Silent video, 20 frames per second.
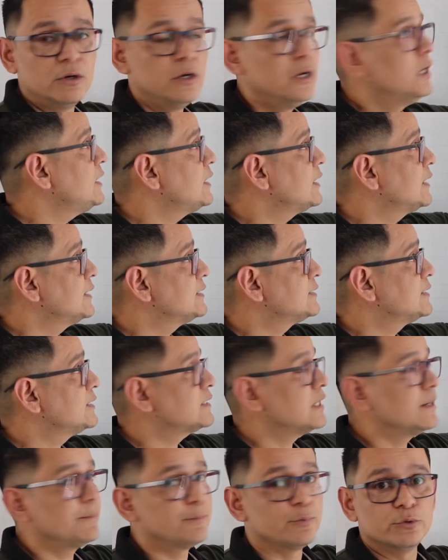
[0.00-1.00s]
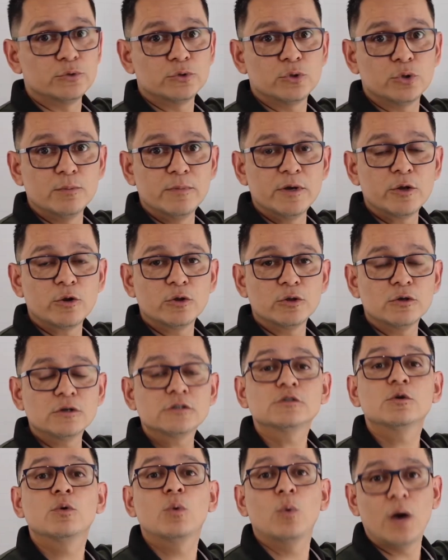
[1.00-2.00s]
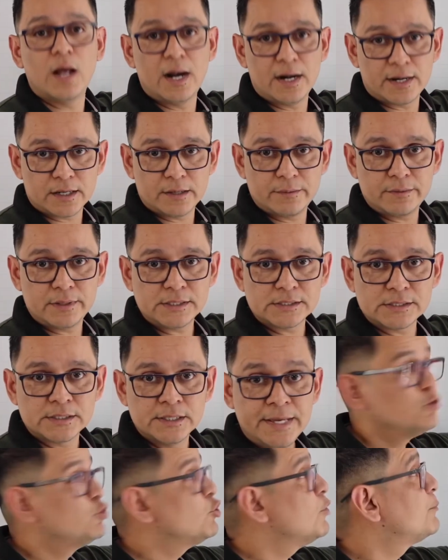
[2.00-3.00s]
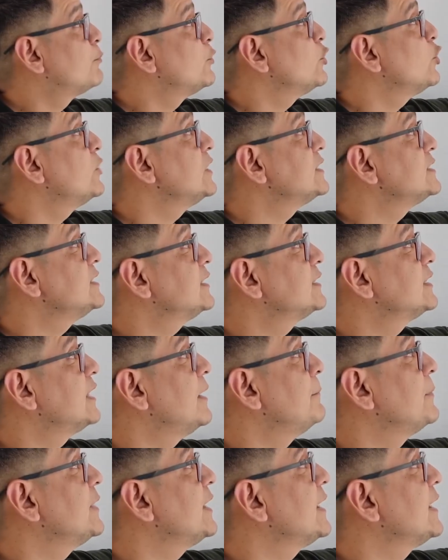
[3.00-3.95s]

this is point number 2, or the other way around. I can also say that